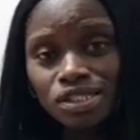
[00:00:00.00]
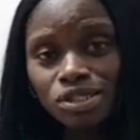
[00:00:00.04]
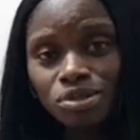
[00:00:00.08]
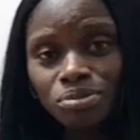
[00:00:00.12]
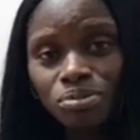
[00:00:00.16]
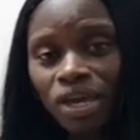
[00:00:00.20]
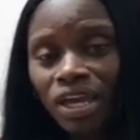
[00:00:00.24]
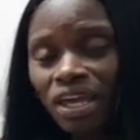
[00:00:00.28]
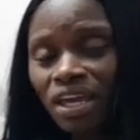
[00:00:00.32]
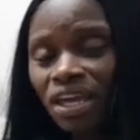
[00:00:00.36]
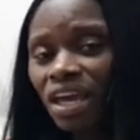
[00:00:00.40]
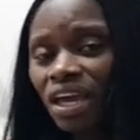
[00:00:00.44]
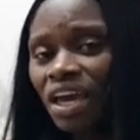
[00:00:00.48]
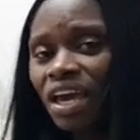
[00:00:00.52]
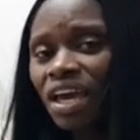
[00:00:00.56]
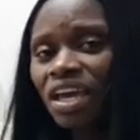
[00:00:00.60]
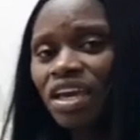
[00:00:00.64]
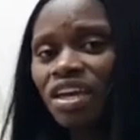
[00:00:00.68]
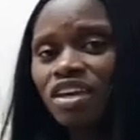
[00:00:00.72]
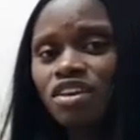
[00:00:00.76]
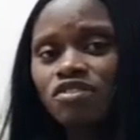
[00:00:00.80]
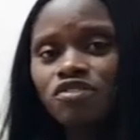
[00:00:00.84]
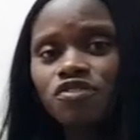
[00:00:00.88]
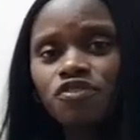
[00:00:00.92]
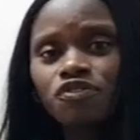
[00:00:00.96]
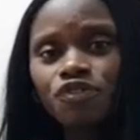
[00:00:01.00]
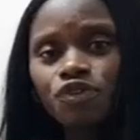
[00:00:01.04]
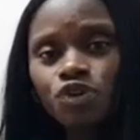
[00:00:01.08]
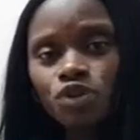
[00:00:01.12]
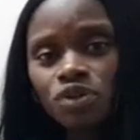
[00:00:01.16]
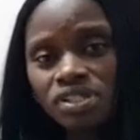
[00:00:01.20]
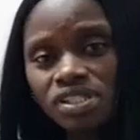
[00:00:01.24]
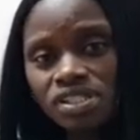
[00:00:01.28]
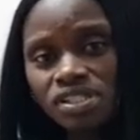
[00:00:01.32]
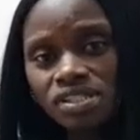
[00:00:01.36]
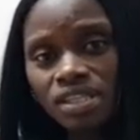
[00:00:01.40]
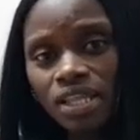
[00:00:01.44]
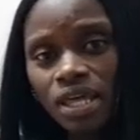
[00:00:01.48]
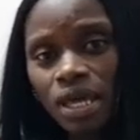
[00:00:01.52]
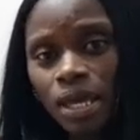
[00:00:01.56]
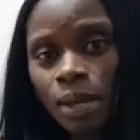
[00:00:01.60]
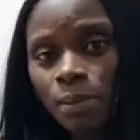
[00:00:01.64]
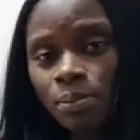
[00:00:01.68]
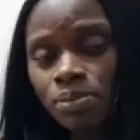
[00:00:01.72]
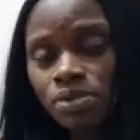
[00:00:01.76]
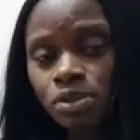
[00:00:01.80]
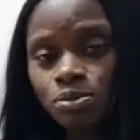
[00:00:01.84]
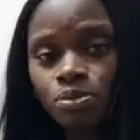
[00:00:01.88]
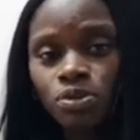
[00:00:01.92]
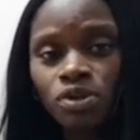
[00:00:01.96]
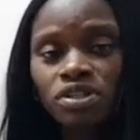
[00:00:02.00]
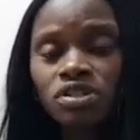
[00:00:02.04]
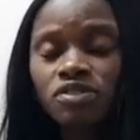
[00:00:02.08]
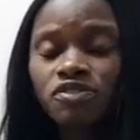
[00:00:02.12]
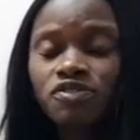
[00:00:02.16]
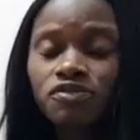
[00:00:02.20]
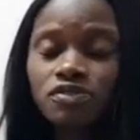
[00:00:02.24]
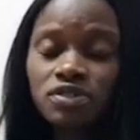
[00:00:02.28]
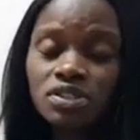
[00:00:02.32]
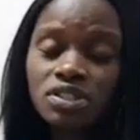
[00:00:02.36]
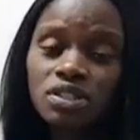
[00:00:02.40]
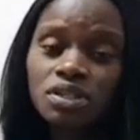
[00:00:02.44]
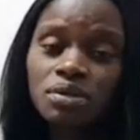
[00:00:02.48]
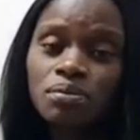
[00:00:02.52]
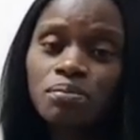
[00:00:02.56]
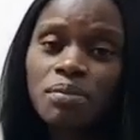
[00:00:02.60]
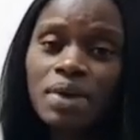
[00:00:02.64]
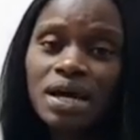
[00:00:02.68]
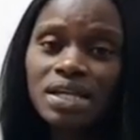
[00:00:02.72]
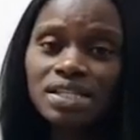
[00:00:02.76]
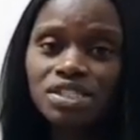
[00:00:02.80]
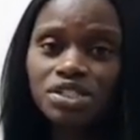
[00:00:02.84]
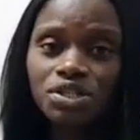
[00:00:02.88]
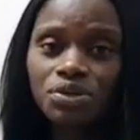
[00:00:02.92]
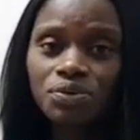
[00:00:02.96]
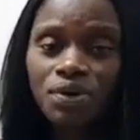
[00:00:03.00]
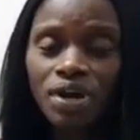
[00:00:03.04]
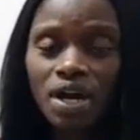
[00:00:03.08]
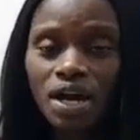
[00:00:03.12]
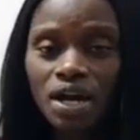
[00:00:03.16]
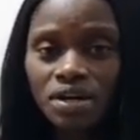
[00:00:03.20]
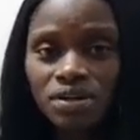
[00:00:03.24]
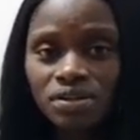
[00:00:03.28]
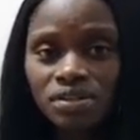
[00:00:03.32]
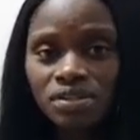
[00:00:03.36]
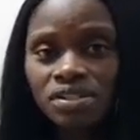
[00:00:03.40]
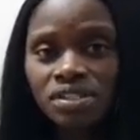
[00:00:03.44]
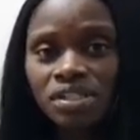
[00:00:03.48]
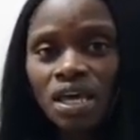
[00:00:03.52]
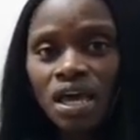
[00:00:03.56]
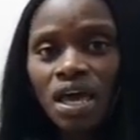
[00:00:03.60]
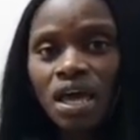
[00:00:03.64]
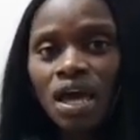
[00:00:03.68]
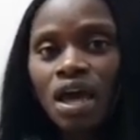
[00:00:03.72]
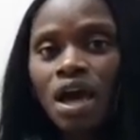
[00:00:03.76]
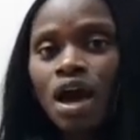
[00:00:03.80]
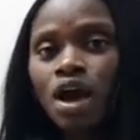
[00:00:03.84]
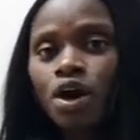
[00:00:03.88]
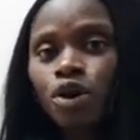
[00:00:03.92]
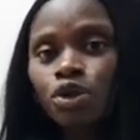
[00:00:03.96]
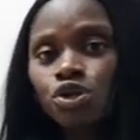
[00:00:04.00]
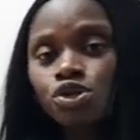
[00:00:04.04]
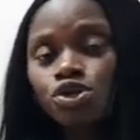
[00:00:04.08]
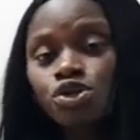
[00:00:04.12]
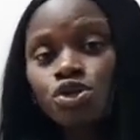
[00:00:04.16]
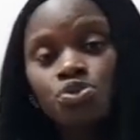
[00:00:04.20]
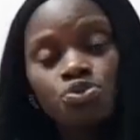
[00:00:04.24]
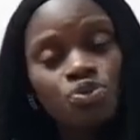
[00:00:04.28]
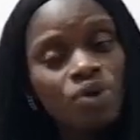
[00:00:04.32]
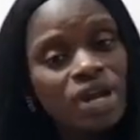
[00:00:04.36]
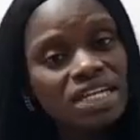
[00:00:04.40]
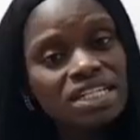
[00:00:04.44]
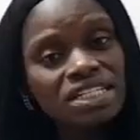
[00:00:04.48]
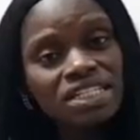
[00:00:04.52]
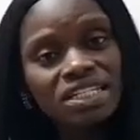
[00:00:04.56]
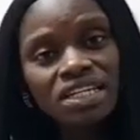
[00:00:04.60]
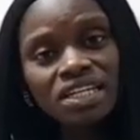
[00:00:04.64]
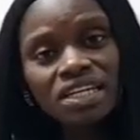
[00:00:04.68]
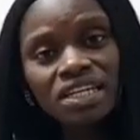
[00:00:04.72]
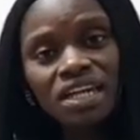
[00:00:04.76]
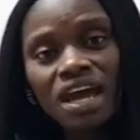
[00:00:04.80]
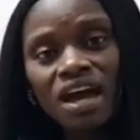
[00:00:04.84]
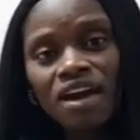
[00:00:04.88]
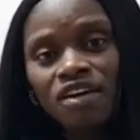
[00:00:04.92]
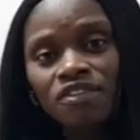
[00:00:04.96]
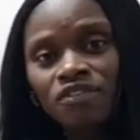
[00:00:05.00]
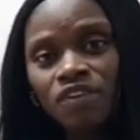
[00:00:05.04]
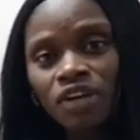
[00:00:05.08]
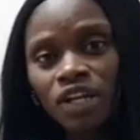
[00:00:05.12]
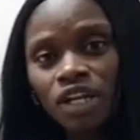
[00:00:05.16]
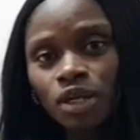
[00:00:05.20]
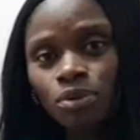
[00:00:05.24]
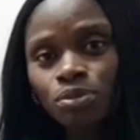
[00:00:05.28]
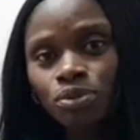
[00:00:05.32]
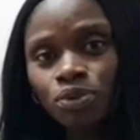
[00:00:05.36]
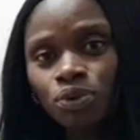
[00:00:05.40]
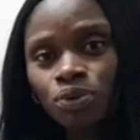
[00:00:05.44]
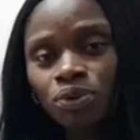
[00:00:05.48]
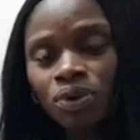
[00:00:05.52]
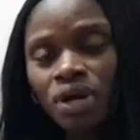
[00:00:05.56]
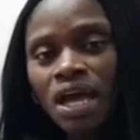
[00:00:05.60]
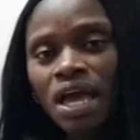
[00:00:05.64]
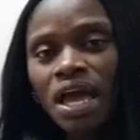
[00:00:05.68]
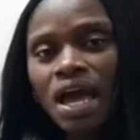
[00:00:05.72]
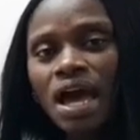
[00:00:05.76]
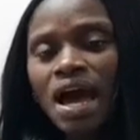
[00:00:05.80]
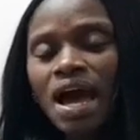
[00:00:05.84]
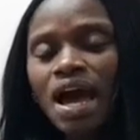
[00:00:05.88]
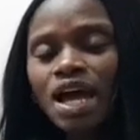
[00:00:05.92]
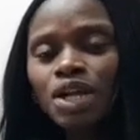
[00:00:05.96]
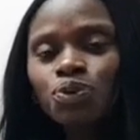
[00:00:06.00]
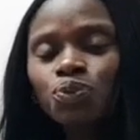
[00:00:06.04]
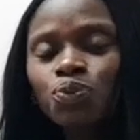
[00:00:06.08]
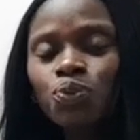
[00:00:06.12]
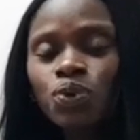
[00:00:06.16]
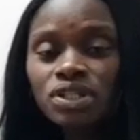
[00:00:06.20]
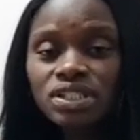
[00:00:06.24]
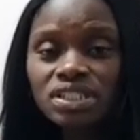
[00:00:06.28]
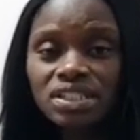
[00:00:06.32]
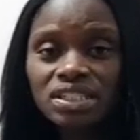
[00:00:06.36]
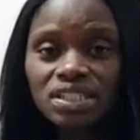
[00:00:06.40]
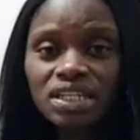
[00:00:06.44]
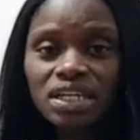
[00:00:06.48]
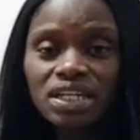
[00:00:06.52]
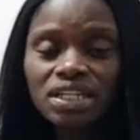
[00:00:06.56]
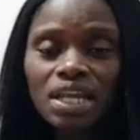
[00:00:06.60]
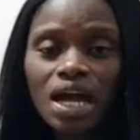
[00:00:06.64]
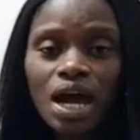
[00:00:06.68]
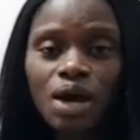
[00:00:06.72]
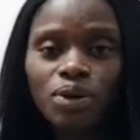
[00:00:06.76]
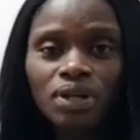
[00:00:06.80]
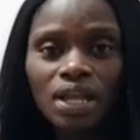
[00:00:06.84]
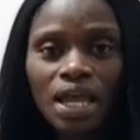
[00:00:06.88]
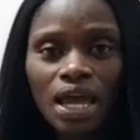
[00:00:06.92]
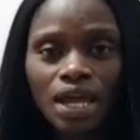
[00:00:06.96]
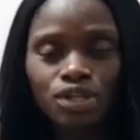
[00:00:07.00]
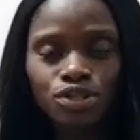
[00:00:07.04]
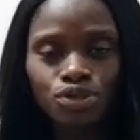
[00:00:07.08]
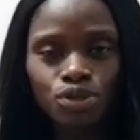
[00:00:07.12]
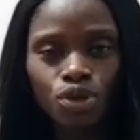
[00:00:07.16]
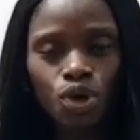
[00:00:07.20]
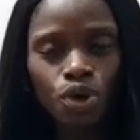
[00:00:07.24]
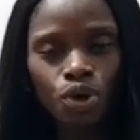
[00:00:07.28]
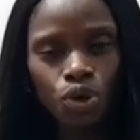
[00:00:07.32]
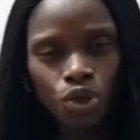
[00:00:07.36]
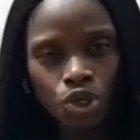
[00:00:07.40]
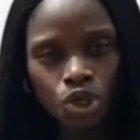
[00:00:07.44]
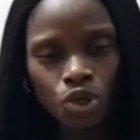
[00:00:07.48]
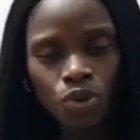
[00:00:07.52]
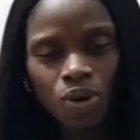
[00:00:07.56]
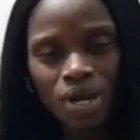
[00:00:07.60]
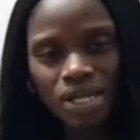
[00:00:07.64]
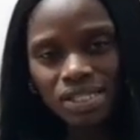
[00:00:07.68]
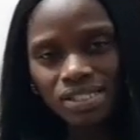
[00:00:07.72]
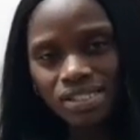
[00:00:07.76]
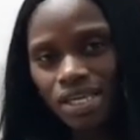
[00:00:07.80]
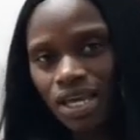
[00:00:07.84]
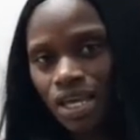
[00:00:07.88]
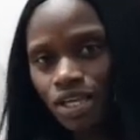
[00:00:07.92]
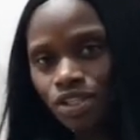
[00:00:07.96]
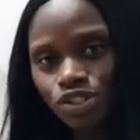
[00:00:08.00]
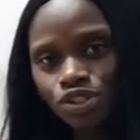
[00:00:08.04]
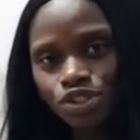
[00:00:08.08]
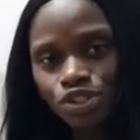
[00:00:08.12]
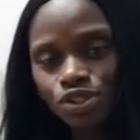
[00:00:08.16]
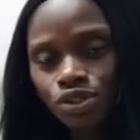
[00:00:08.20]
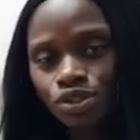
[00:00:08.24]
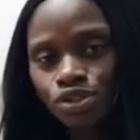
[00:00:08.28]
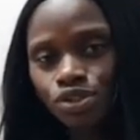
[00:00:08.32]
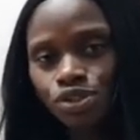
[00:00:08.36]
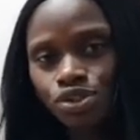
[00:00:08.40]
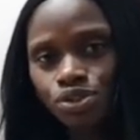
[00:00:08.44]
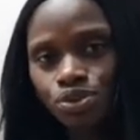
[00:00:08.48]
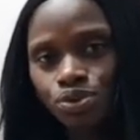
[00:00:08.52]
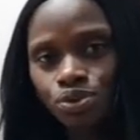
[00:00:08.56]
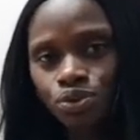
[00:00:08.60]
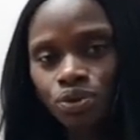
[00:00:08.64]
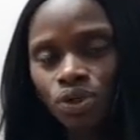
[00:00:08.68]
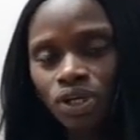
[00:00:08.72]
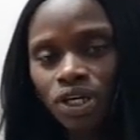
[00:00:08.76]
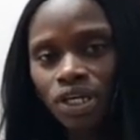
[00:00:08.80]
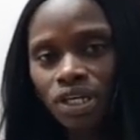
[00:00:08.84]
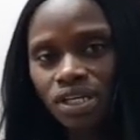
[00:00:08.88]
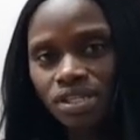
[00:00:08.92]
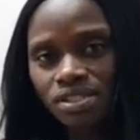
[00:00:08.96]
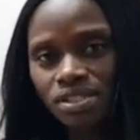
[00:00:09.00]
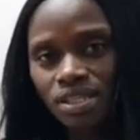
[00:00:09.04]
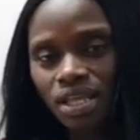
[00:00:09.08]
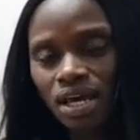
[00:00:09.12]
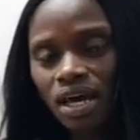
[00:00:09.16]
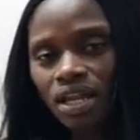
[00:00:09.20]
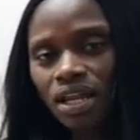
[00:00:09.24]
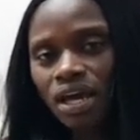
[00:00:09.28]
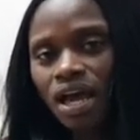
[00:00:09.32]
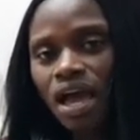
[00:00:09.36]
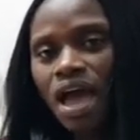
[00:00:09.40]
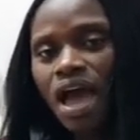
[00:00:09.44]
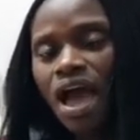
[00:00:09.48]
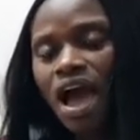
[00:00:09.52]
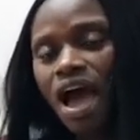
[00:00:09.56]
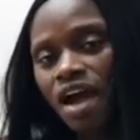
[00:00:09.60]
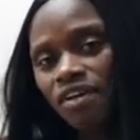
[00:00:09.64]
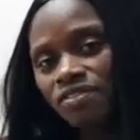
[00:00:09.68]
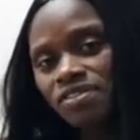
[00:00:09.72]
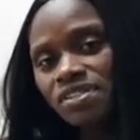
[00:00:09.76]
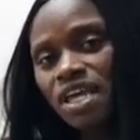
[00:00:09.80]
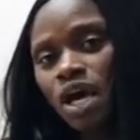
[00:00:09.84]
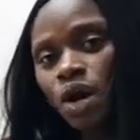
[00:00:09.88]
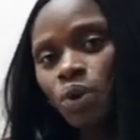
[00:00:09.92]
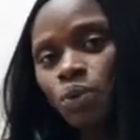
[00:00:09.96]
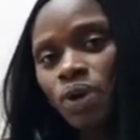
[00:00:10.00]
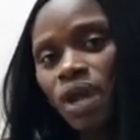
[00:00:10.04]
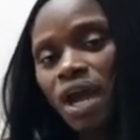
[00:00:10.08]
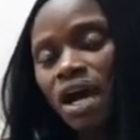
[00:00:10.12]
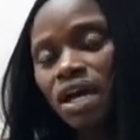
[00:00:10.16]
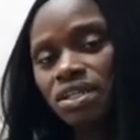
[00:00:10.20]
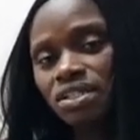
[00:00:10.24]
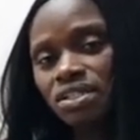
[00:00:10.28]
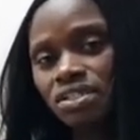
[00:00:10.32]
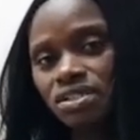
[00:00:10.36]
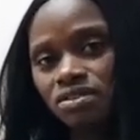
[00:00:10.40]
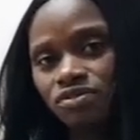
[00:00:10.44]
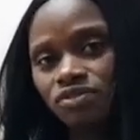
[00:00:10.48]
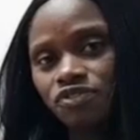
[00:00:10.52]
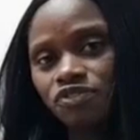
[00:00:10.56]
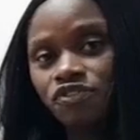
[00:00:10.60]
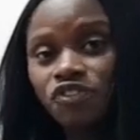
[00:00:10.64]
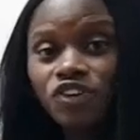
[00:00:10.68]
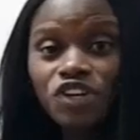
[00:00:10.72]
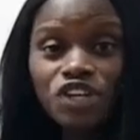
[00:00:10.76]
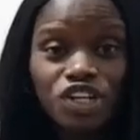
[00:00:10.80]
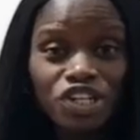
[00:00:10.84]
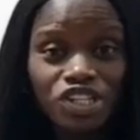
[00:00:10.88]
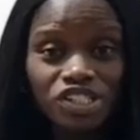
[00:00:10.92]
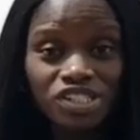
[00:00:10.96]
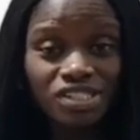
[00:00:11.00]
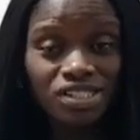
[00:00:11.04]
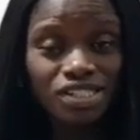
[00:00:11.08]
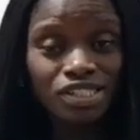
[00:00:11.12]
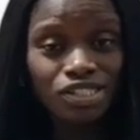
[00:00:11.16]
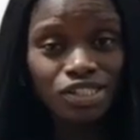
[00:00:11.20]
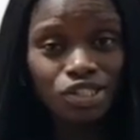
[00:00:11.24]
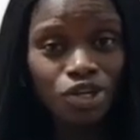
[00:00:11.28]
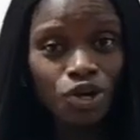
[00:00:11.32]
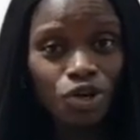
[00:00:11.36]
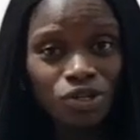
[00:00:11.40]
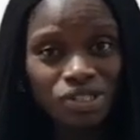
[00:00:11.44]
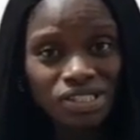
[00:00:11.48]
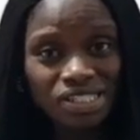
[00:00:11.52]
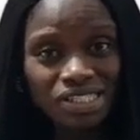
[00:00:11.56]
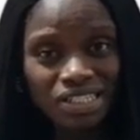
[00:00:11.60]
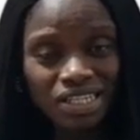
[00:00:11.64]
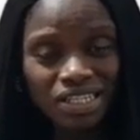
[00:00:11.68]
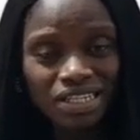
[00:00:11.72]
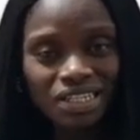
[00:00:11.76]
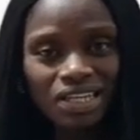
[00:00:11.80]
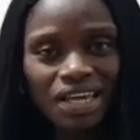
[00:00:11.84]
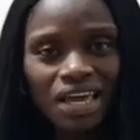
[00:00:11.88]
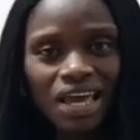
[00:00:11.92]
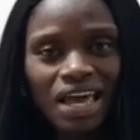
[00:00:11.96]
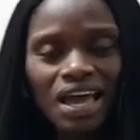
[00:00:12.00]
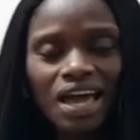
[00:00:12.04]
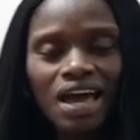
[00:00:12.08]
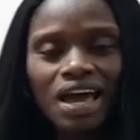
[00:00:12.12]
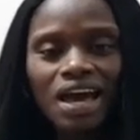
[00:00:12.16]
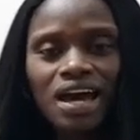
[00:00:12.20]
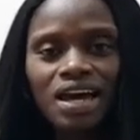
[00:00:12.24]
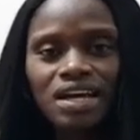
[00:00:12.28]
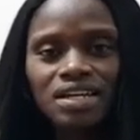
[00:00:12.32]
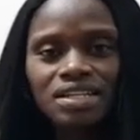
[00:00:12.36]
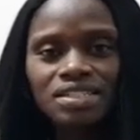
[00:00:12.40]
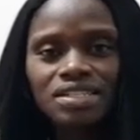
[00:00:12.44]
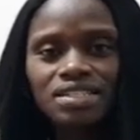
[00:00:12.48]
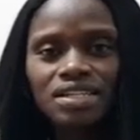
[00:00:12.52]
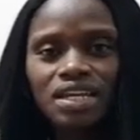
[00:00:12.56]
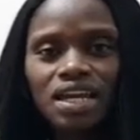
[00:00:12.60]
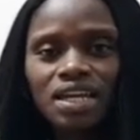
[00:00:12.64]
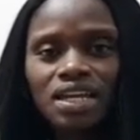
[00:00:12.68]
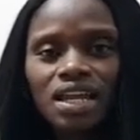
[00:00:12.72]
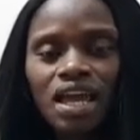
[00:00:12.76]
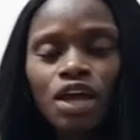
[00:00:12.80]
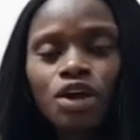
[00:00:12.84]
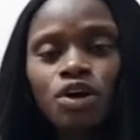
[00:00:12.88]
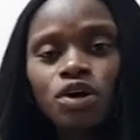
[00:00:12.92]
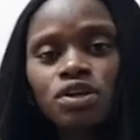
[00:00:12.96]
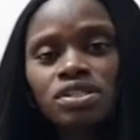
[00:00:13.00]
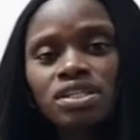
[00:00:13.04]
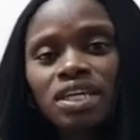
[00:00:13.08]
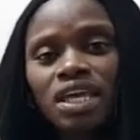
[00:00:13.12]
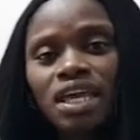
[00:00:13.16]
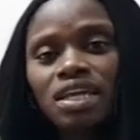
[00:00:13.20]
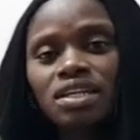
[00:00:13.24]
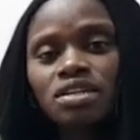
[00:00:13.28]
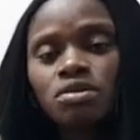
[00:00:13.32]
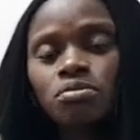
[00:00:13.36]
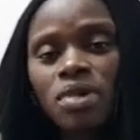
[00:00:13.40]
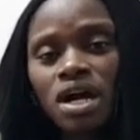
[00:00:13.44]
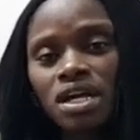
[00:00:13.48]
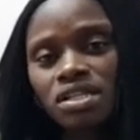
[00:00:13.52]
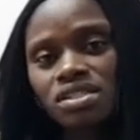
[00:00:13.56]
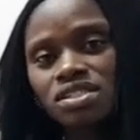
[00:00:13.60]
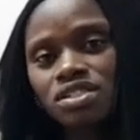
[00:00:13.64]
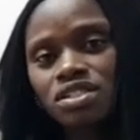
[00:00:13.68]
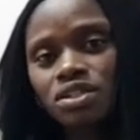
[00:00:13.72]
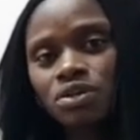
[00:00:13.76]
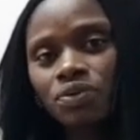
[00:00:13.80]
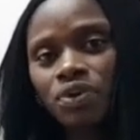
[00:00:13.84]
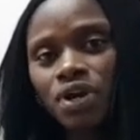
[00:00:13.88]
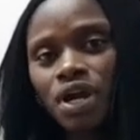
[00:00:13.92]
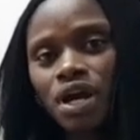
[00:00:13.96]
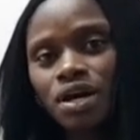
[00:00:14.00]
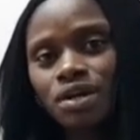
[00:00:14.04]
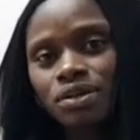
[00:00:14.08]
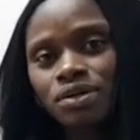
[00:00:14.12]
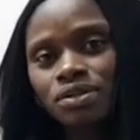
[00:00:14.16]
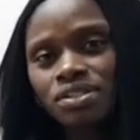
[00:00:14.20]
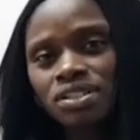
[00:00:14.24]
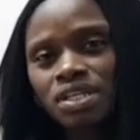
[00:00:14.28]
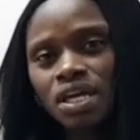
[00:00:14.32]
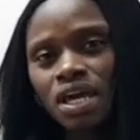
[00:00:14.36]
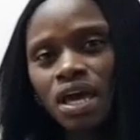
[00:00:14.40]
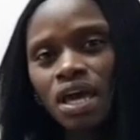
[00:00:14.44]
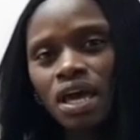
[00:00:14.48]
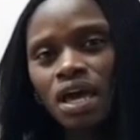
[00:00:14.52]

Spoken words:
to make in few steps, but the materials are also readily available. And one thing I would like to call your attention to is that after we had finished discussing and then I got to get the materials,